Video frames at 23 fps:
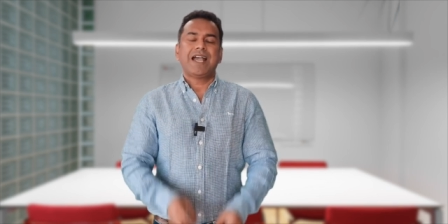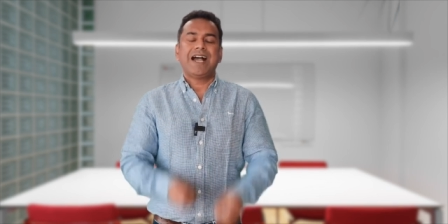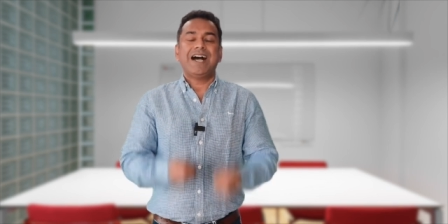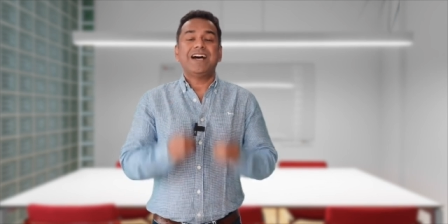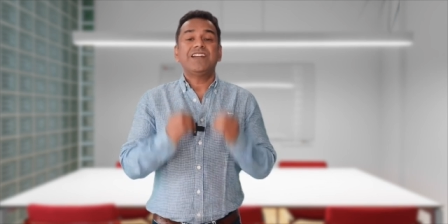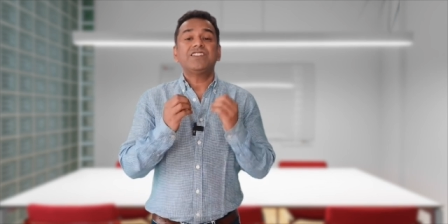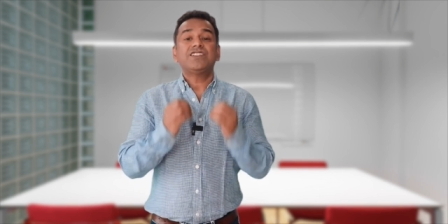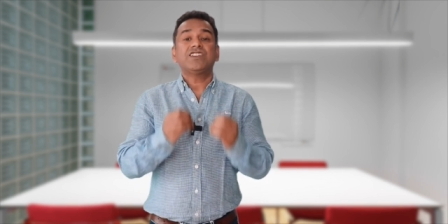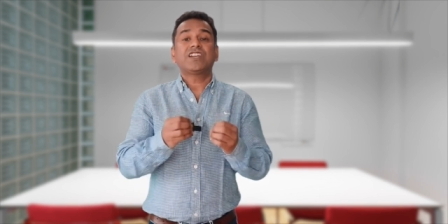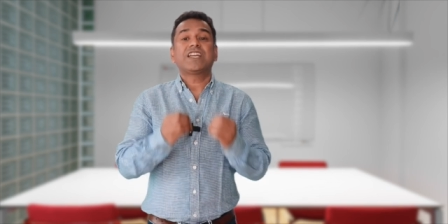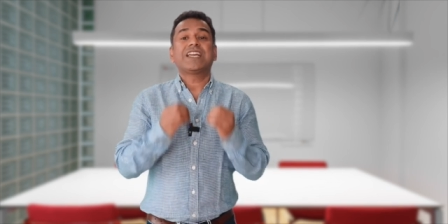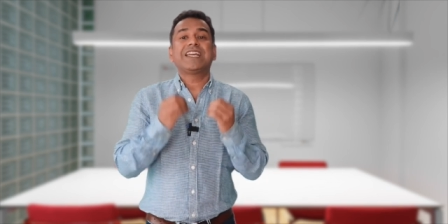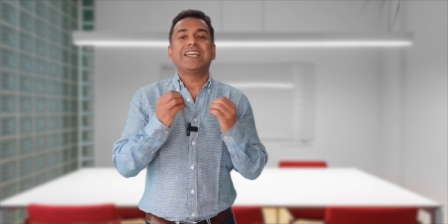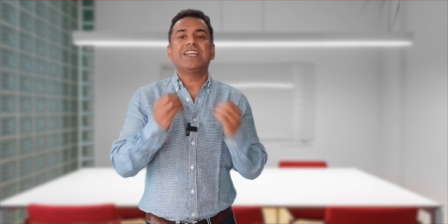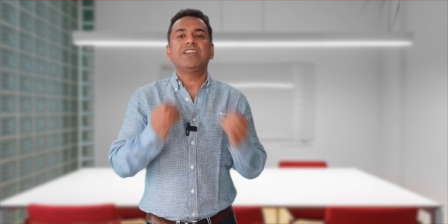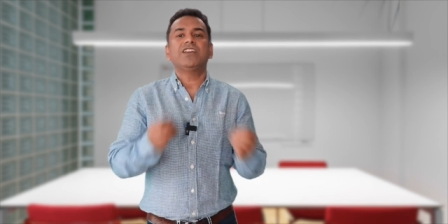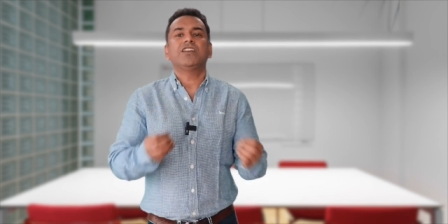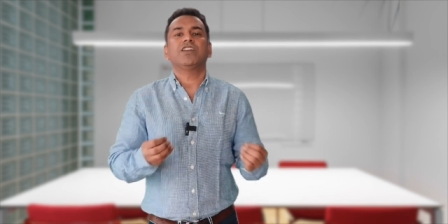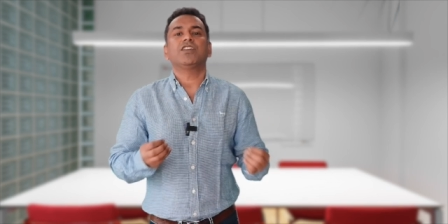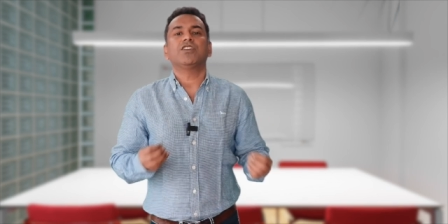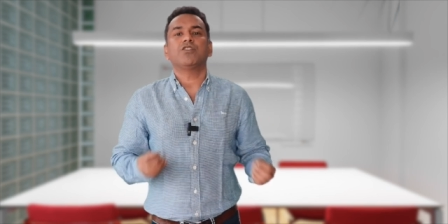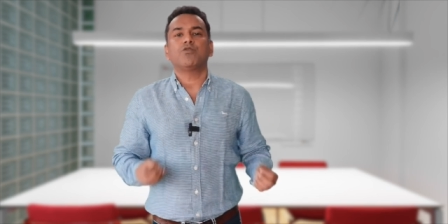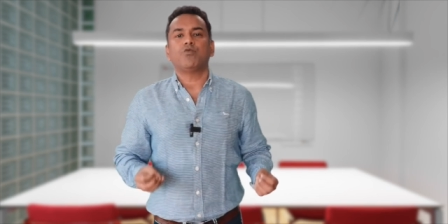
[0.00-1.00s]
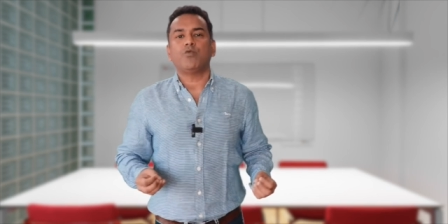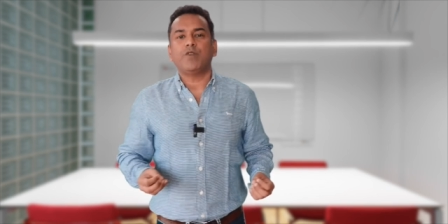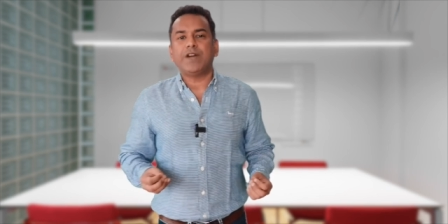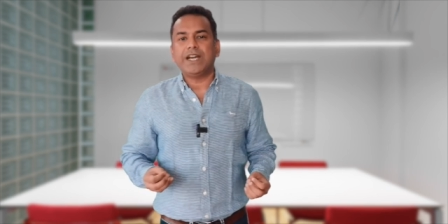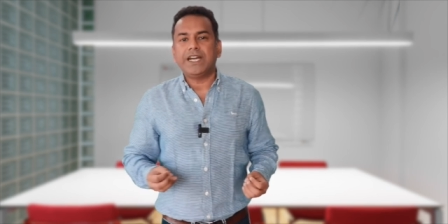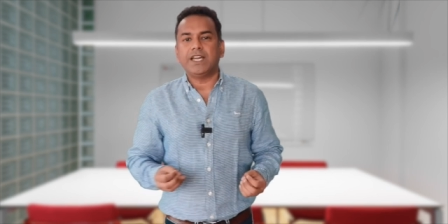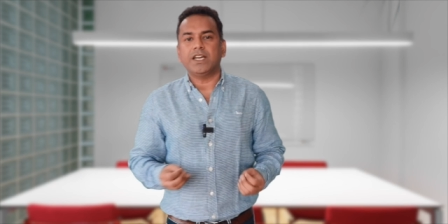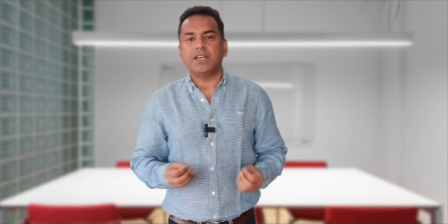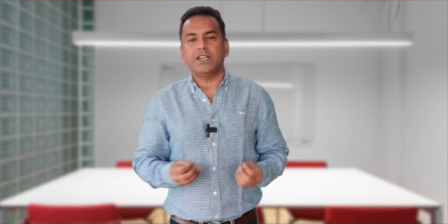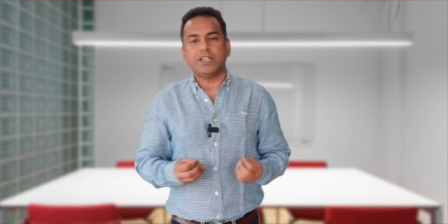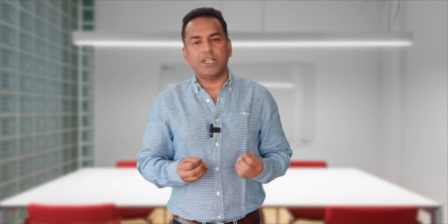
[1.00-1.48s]
Another key
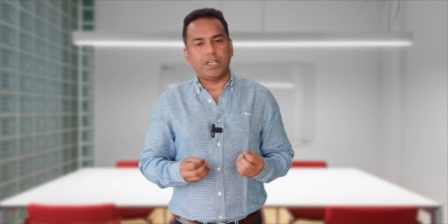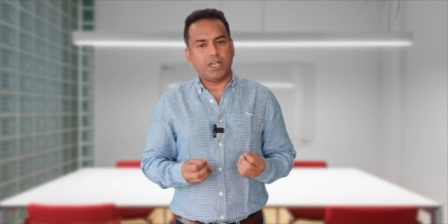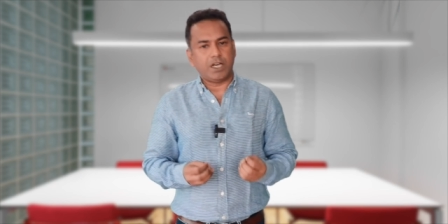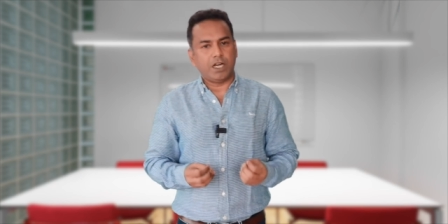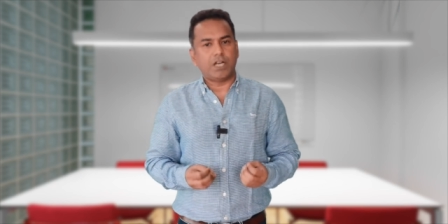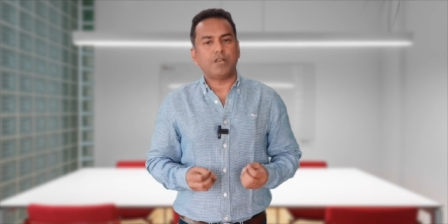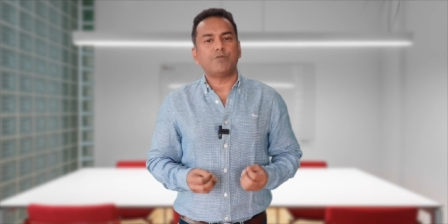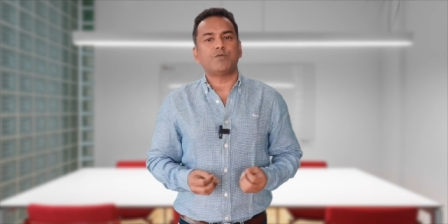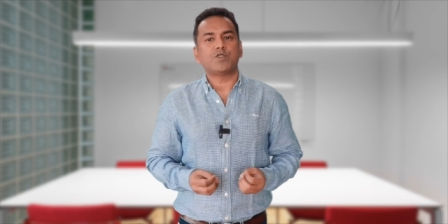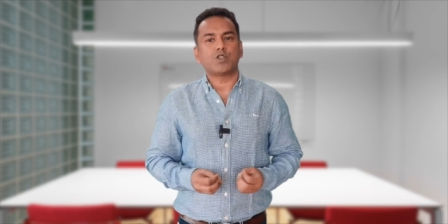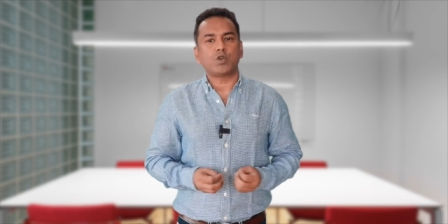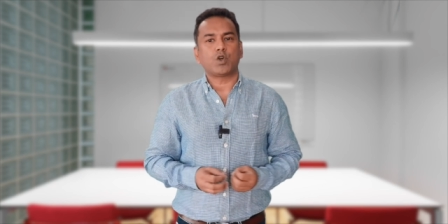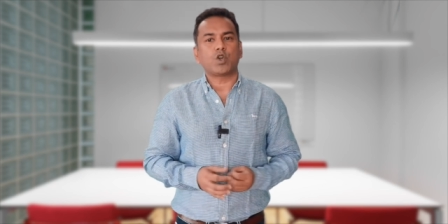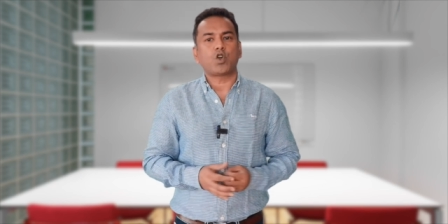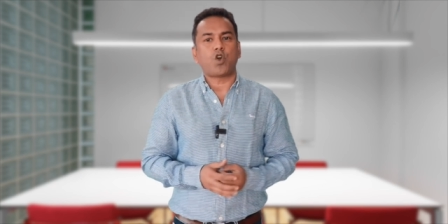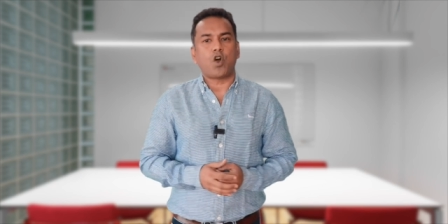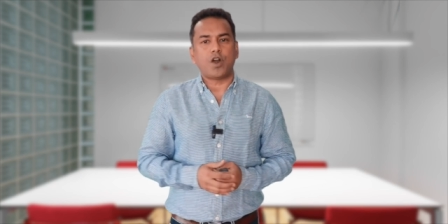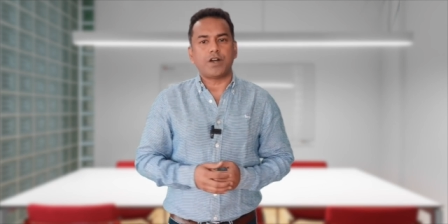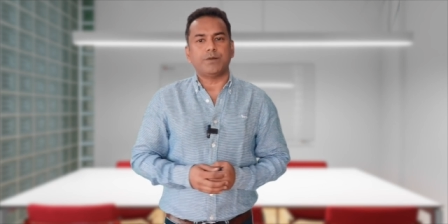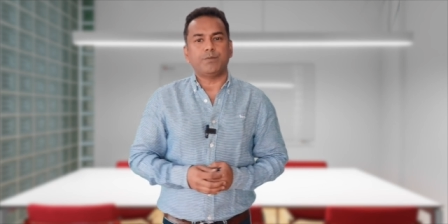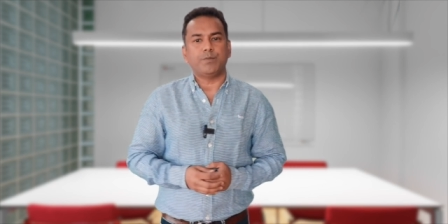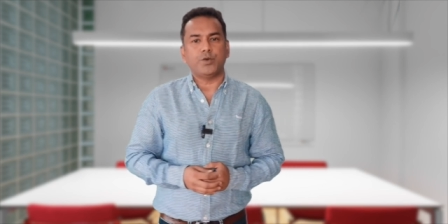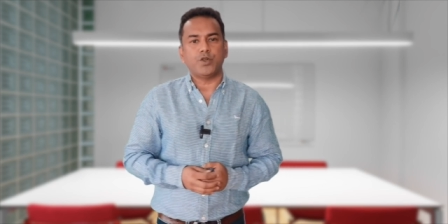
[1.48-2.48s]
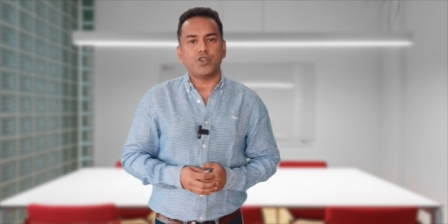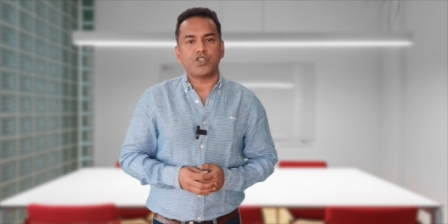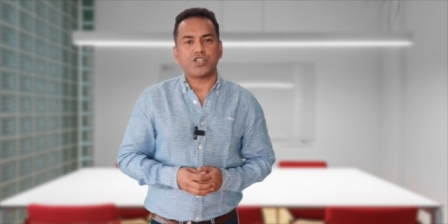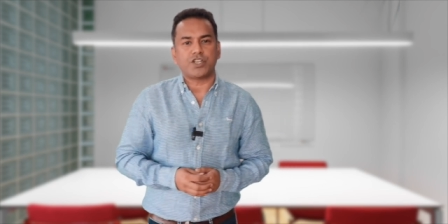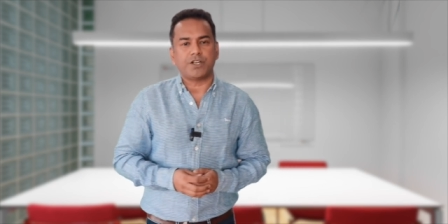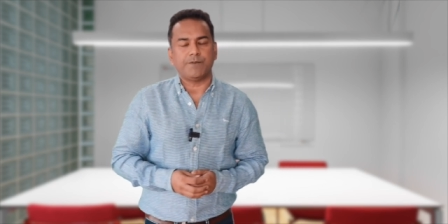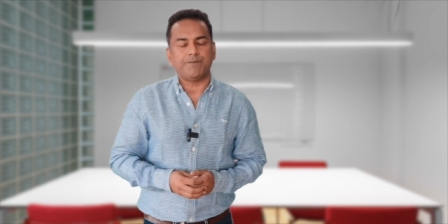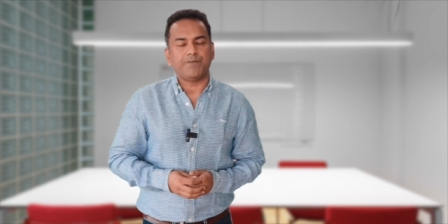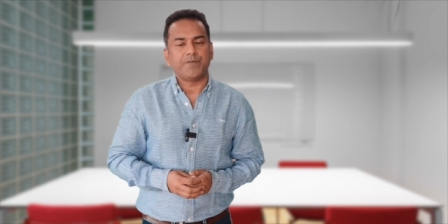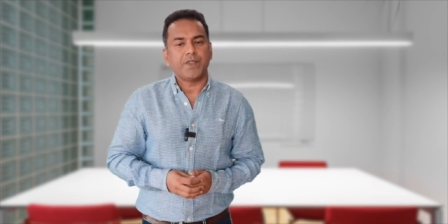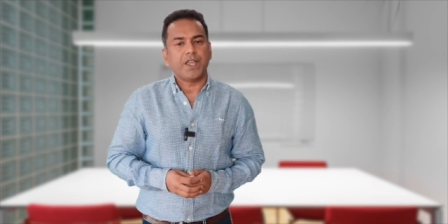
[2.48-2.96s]
ingredient in individual
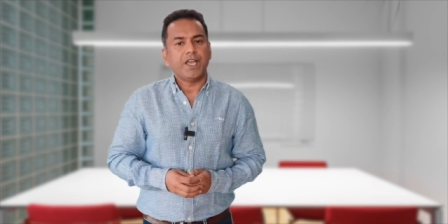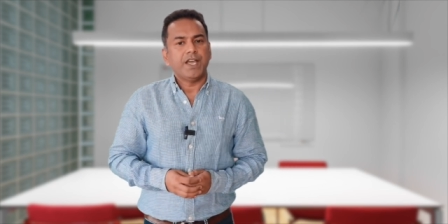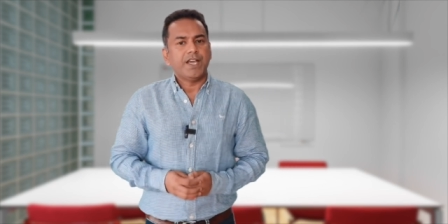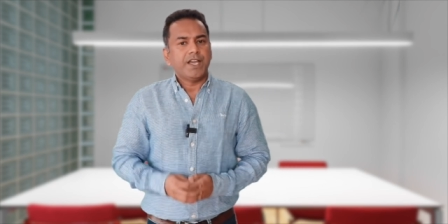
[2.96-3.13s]
contribution